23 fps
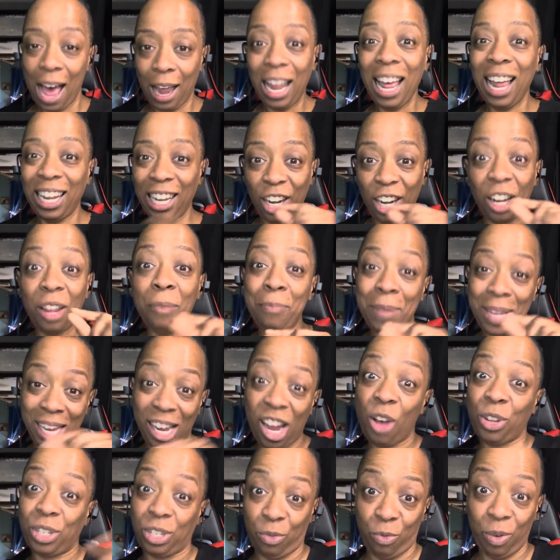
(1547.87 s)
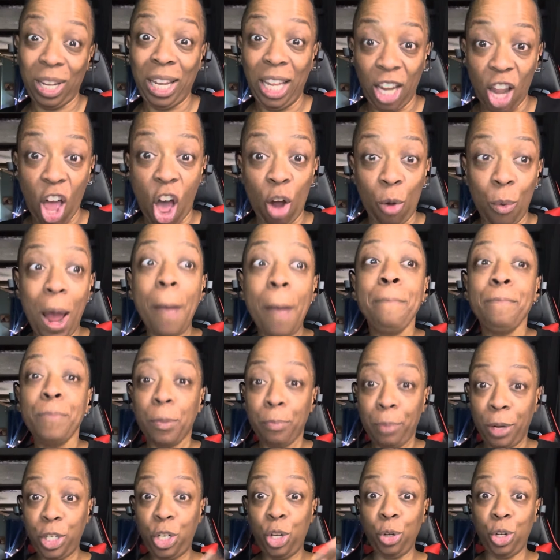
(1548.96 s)
A little me goes a really long way,
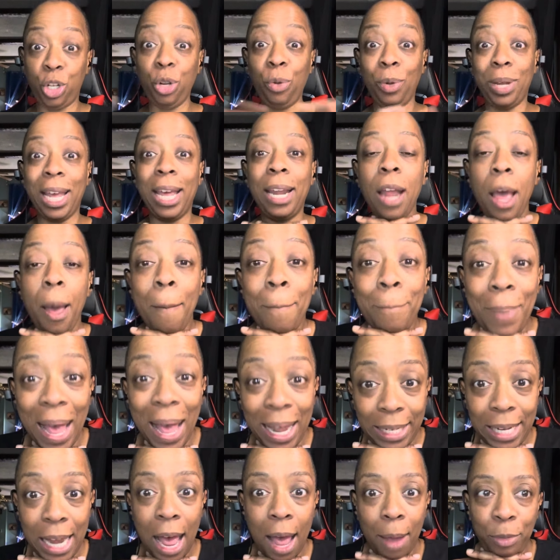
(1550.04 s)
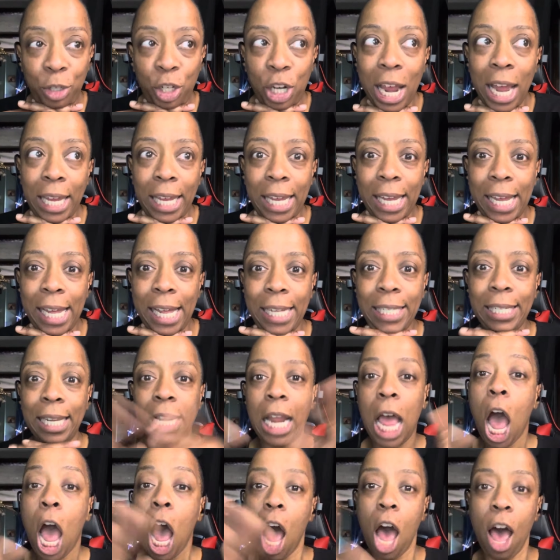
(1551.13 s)
but you do get bedtime check-ins and
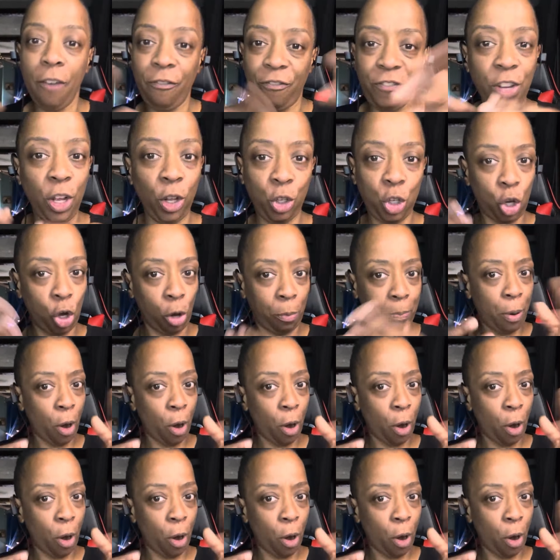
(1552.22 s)
unfiltered,